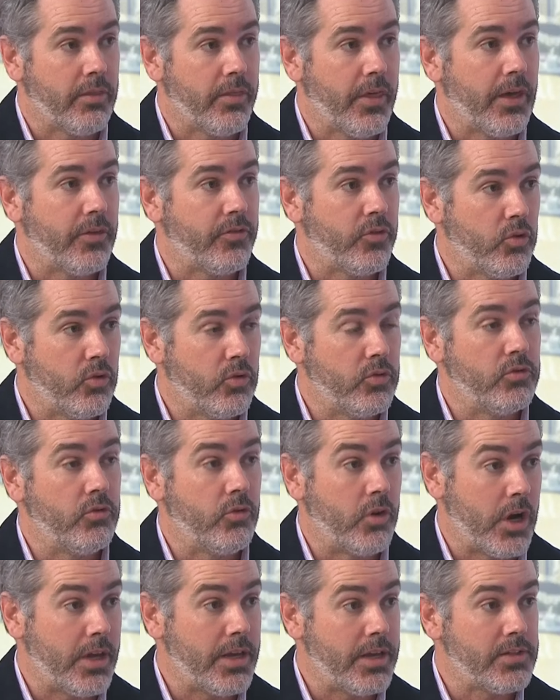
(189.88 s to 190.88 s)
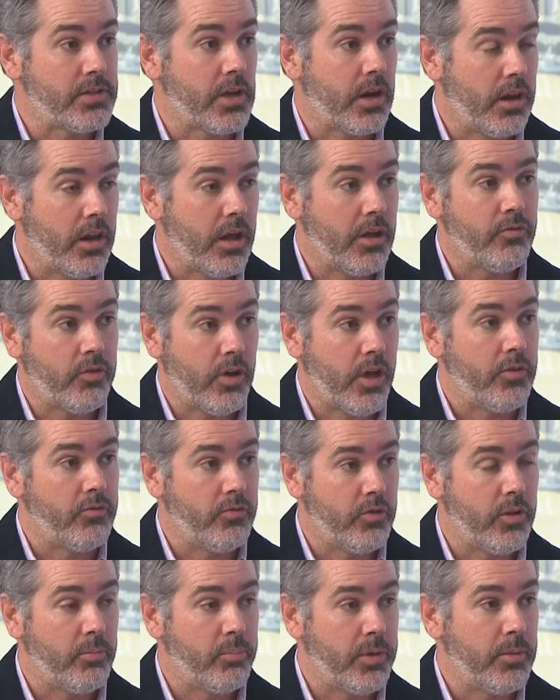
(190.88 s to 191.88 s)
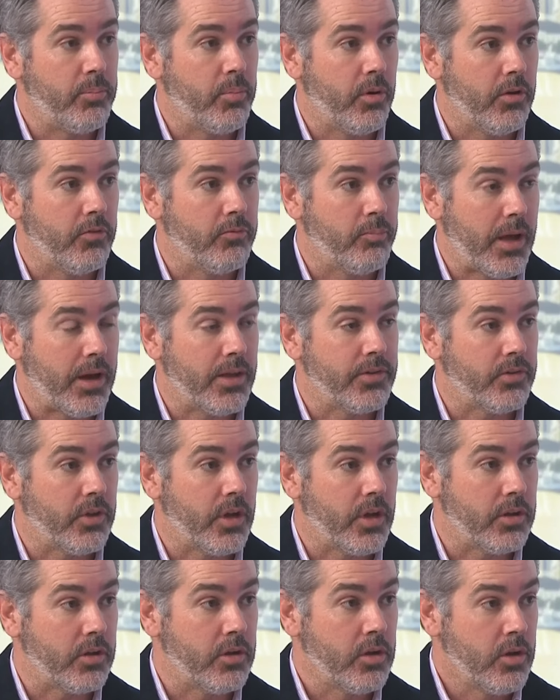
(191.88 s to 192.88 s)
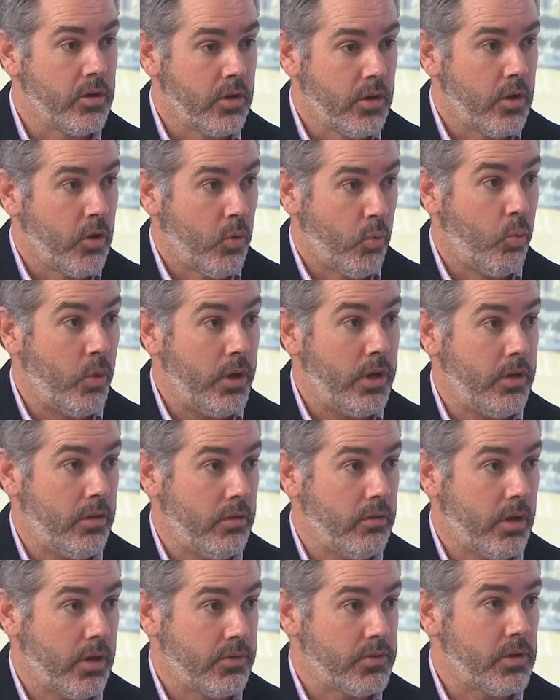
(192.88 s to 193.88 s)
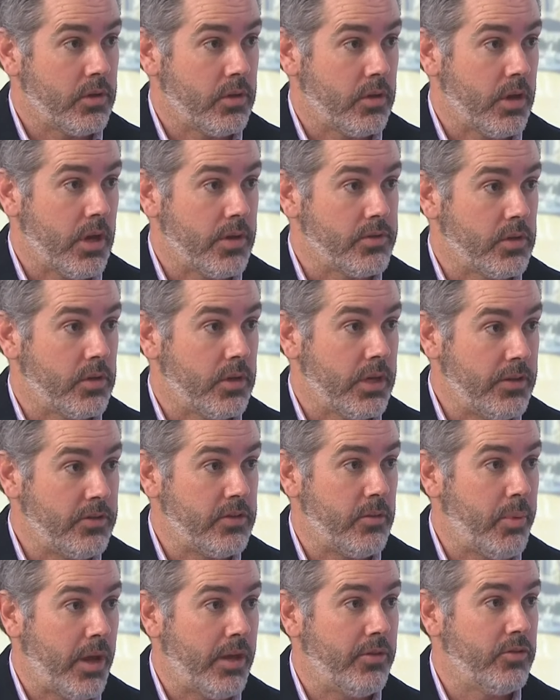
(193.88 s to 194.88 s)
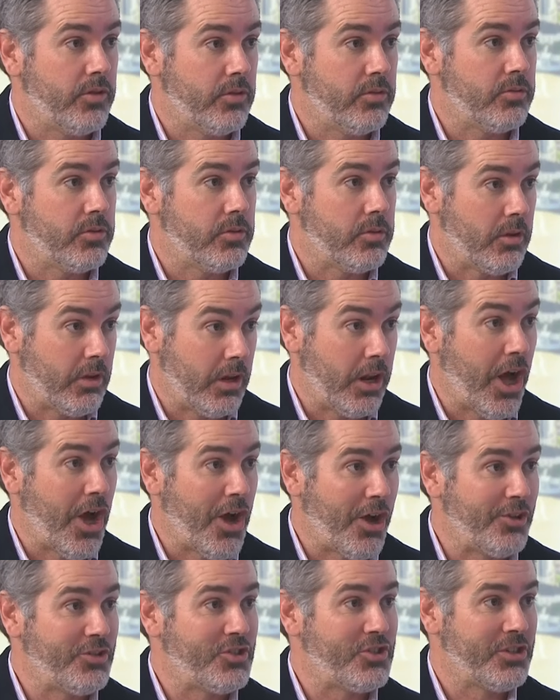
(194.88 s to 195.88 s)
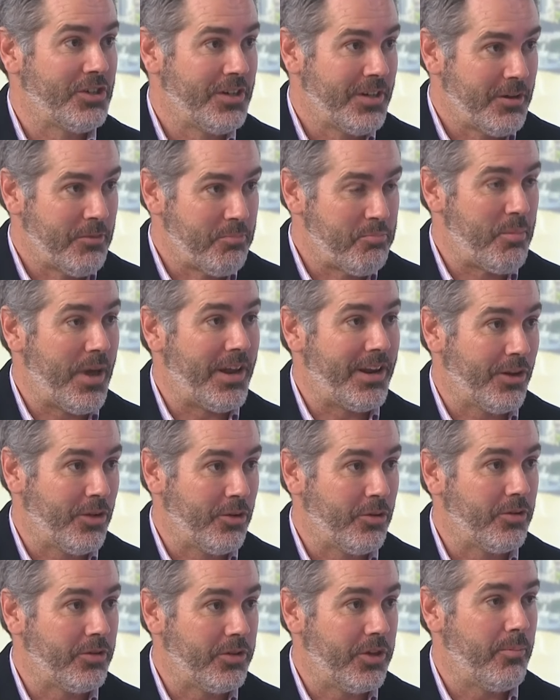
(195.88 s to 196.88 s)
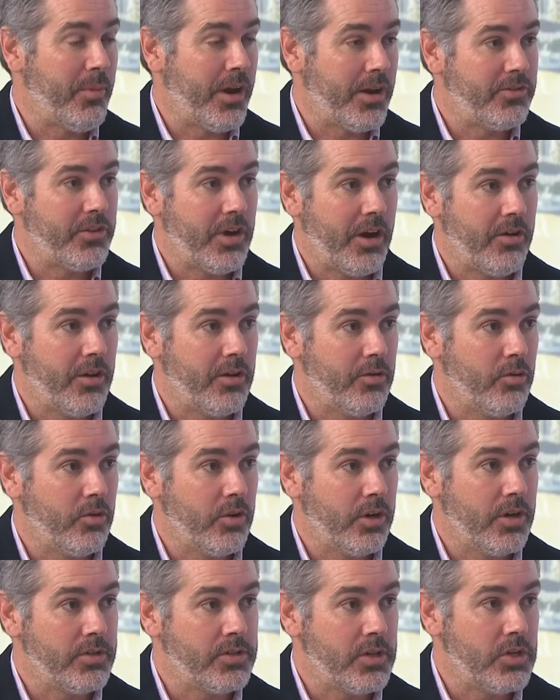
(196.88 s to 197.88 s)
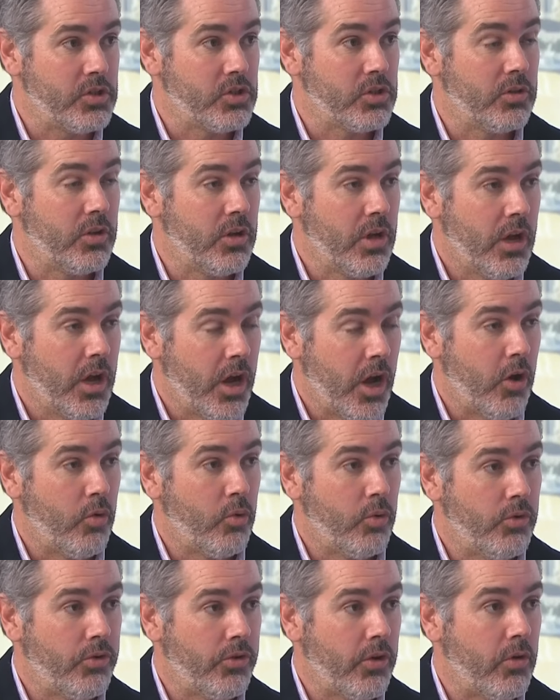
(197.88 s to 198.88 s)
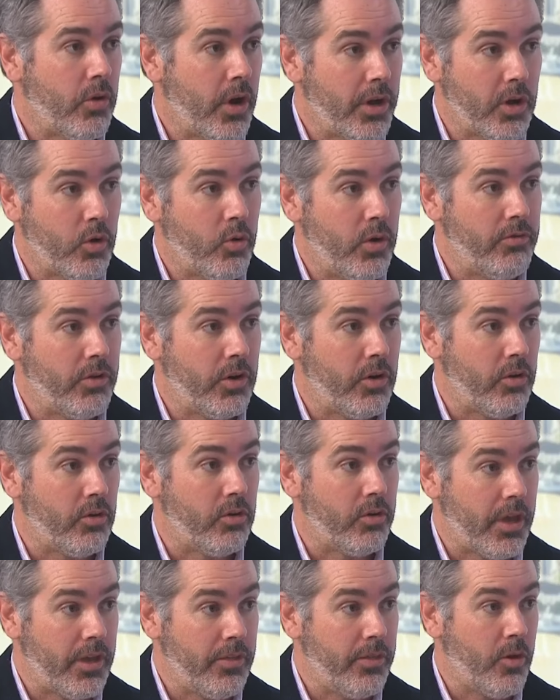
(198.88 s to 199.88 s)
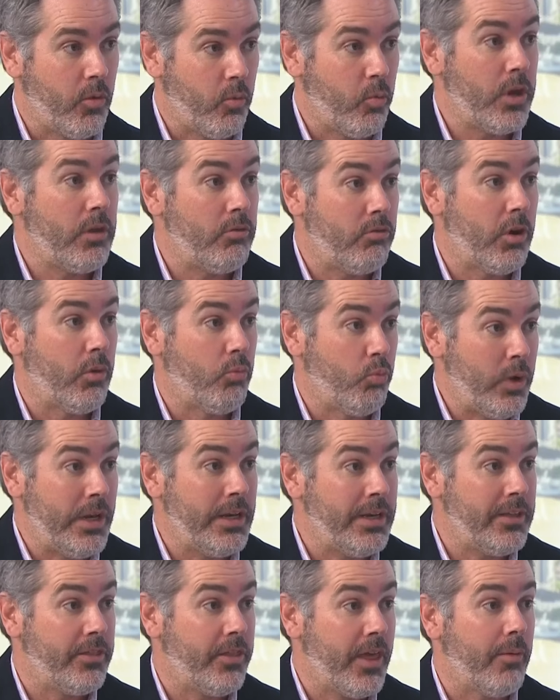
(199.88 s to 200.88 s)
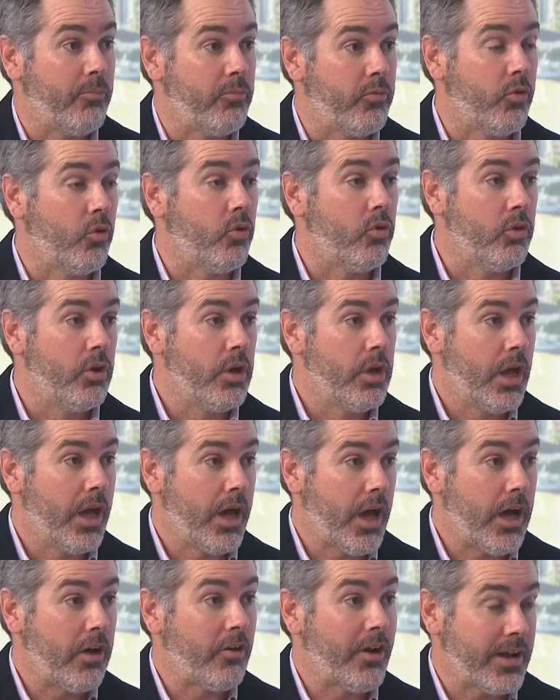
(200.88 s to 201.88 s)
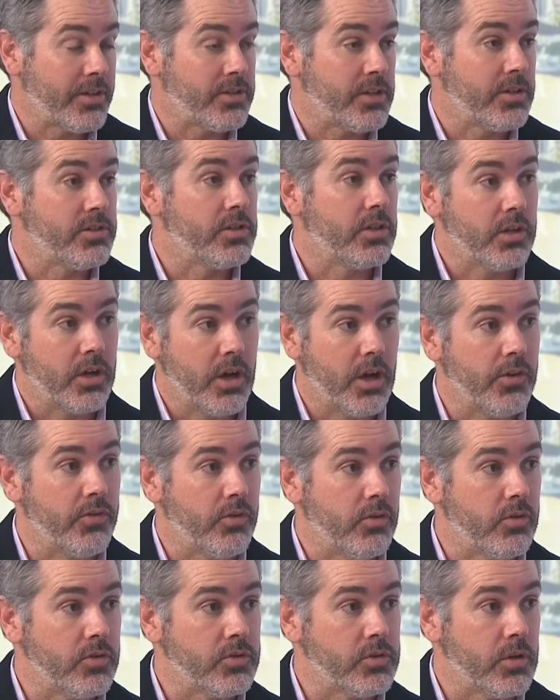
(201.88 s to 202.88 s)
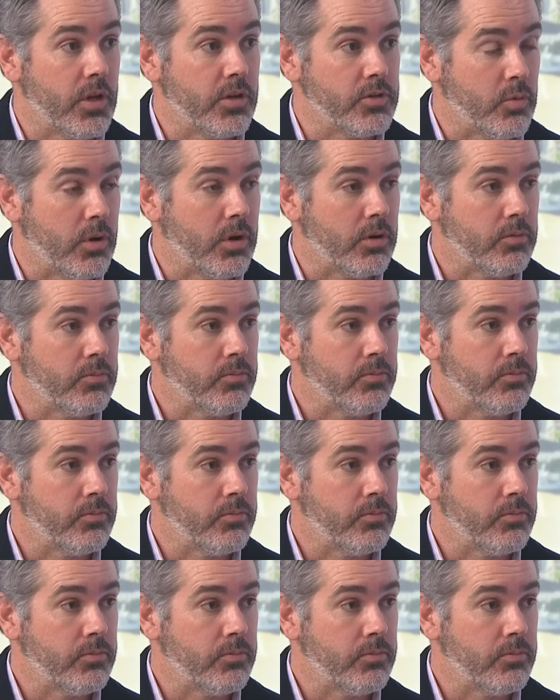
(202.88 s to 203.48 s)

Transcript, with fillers: that UNRWA is a lifeline for the people of Palestine. We, as an as a independent, large medical humanitarian organization, are also unequivocal in that we, we need them for our access in Gaza as, as well.